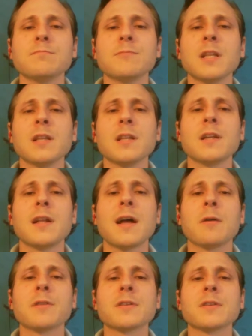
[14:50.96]
And let it out
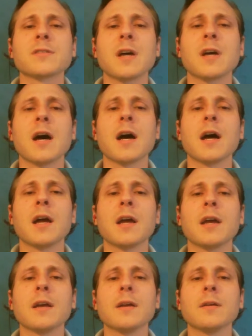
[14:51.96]
with a
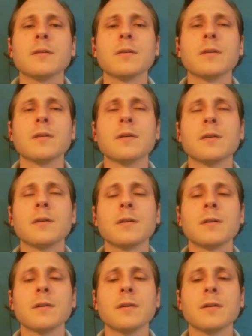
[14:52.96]
sigh.
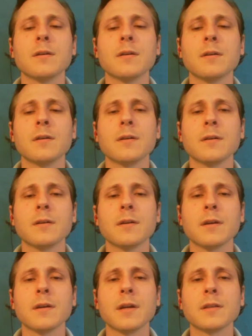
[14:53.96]
Oh,
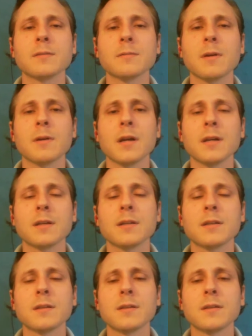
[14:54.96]
that's right.
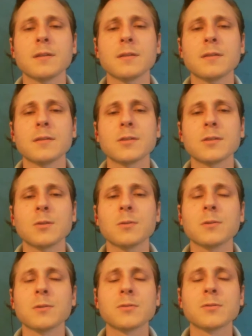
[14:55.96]

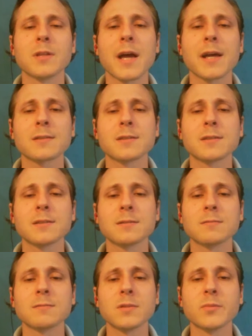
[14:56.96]
Shoulders relaxing,
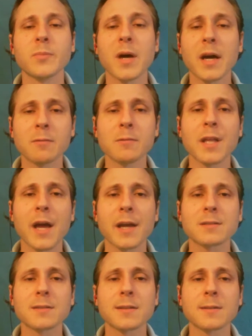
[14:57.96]
body
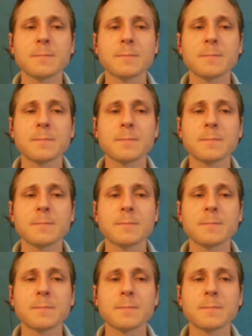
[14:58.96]
relaxing.